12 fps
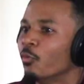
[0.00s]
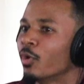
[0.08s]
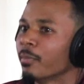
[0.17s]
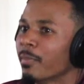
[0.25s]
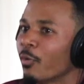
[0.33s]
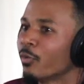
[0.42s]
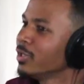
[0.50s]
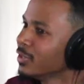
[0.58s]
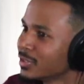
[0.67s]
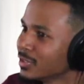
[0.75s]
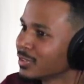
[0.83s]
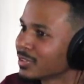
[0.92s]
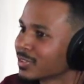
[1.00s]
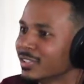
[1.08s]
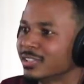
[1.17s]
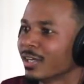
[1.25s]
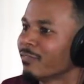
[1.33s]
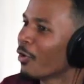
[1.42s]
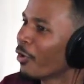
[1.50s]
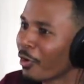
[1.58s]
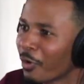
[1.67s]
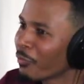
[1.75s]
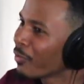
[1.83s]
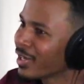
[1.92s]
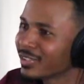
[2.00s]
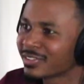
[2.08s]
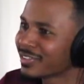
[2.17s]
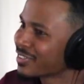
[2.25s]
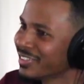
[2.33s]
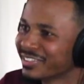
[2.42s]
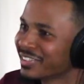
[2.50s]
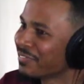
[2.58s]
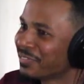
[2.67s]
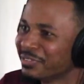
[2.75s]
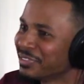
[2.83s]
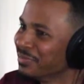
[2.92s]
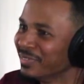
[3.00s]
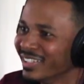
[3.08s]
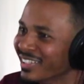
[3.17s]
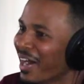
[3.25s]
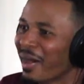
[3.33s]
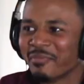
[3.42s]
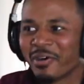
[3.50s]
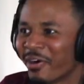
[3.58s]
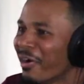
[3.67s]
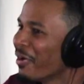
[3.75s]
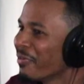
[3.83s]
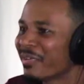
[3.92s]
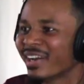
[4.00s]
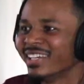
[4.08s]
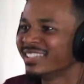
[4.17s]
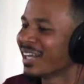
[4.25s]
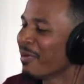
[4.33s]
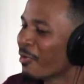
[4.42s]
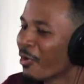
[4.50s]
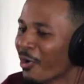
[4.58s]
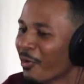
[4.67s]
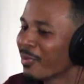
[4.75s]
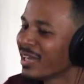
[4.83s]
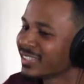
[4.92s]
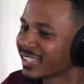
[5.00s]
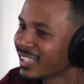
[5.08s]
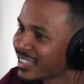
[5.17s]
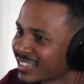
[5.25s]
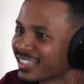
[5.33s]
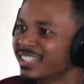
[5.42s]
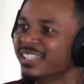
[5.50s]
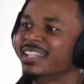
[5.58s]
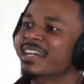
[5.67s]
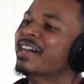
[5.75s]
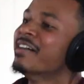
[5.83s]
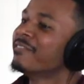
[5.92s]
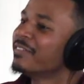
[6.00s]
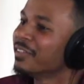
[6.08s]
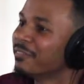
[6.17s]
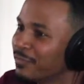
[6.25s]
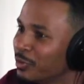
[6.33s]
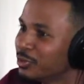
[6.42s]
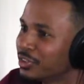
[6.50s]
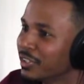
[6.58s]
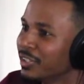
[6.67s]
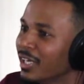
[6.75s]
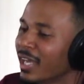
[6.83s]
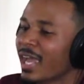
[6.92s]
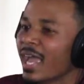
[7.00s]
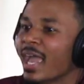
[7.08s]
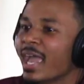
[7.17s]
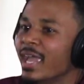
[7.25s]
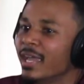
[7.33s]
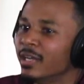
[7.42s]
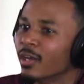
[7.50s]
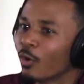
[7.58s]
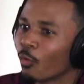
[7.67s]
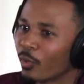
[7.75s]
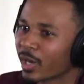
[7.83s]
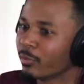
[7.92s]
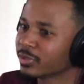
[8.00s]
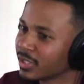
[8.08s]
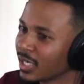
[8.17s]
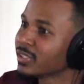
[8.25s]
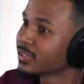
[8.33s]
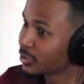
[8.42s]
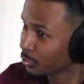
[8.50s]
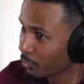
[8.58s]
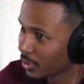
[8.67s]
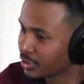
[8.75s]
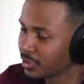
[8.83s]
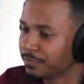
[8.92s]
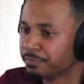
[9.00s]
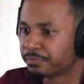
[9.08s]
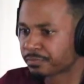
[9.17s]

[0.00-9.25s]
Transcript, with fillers: And one of my weaknesses is I've always looked into the future, man. Mm. I'm always, I'm always hustling for the future. And when I was in that situation,